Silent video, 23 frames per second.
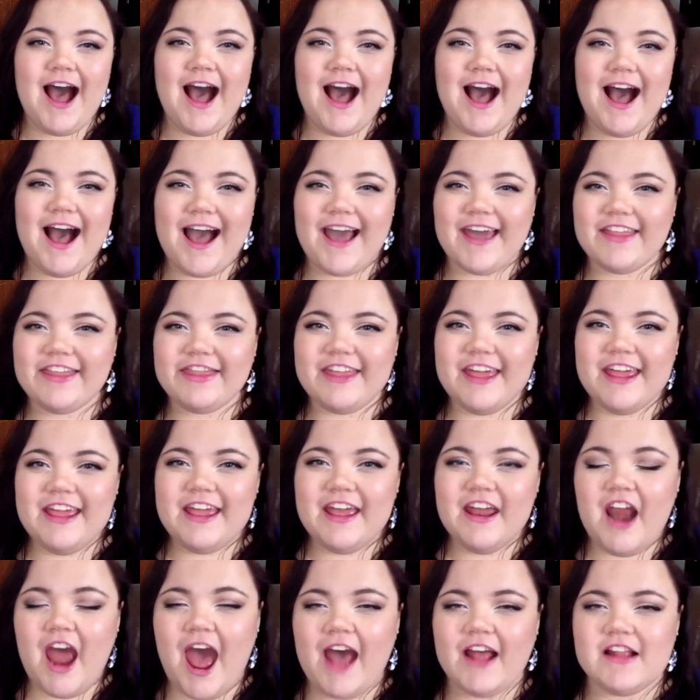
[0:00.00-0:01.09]
I think it
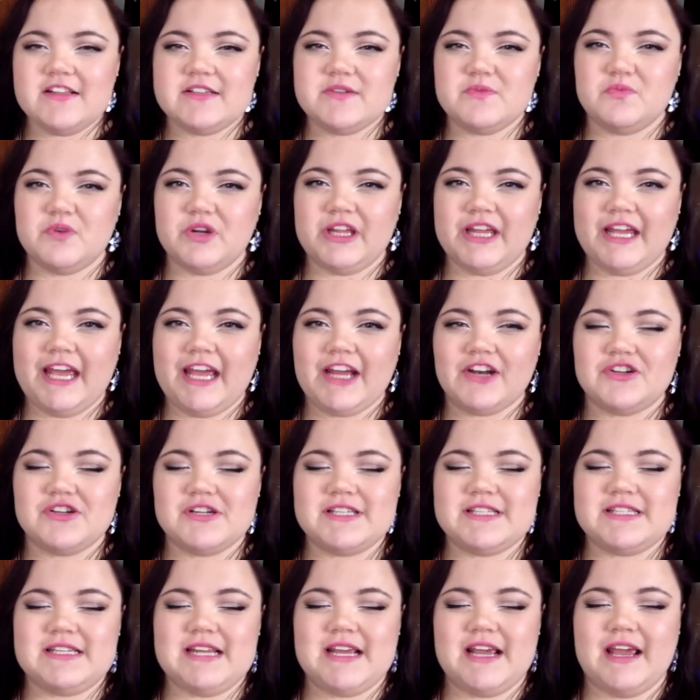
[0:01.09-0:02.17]
had some really
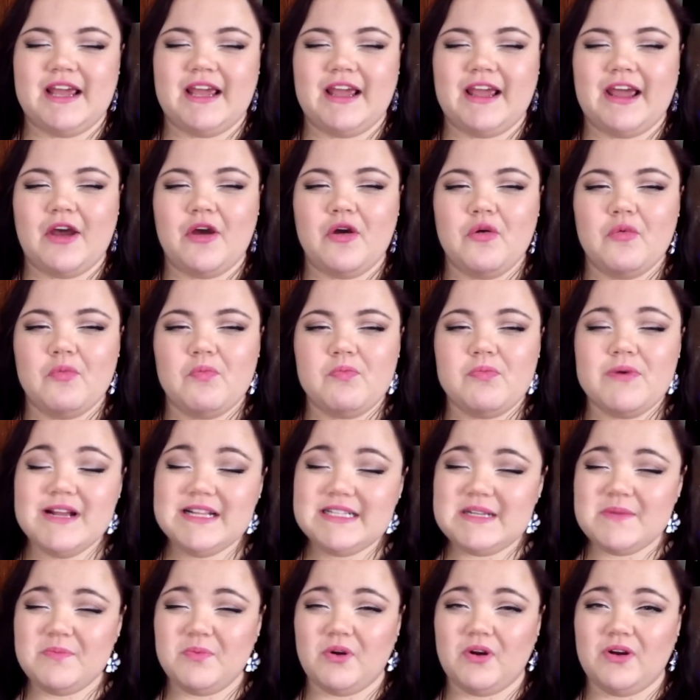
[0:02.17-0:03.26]
interesting
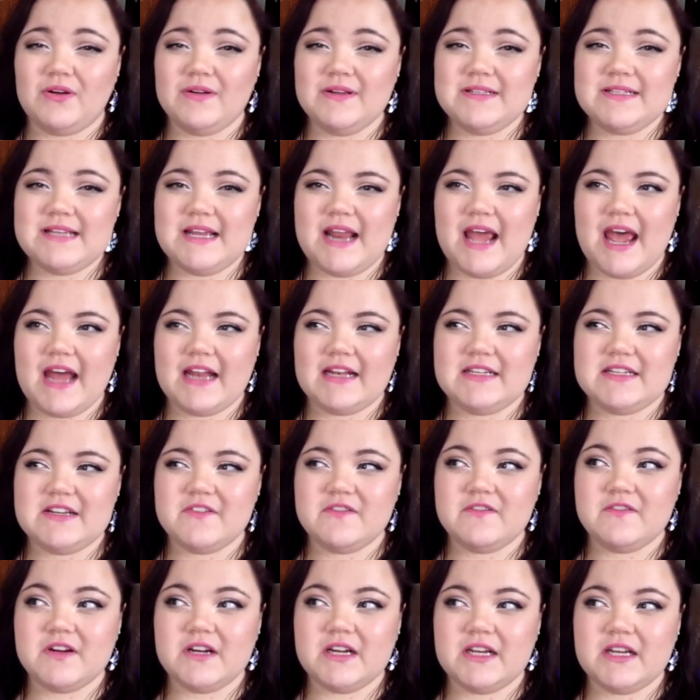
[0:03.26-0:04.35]
principles. It had
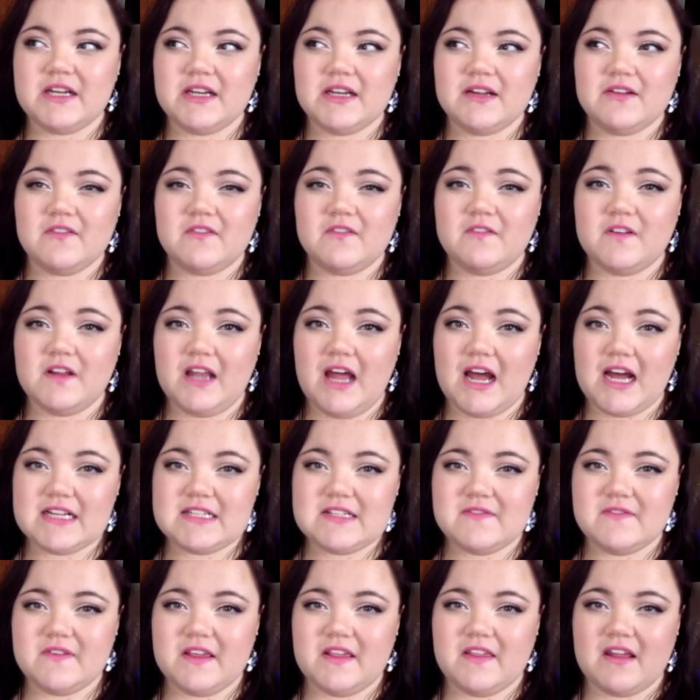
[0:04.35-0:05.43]
different
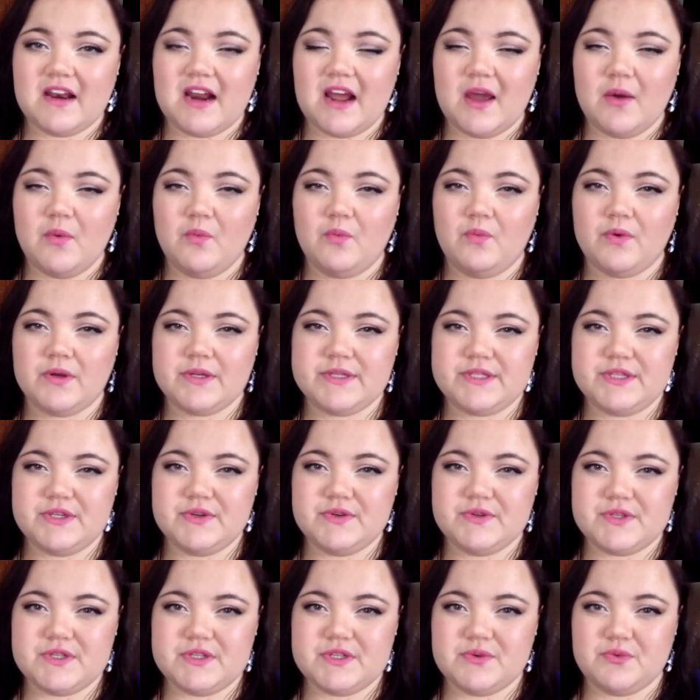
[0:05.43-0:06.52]
philosophy than I was
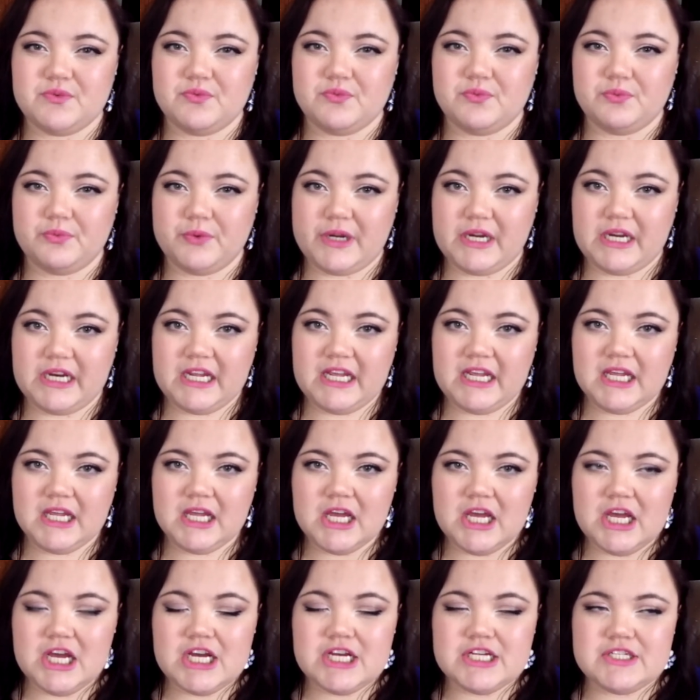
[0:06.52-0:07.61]
used to reading.
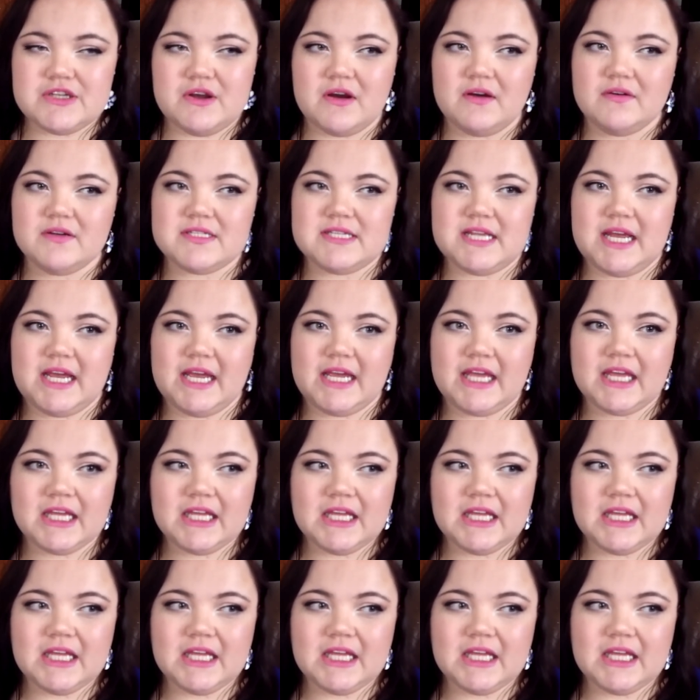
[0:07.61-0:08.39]
So I was like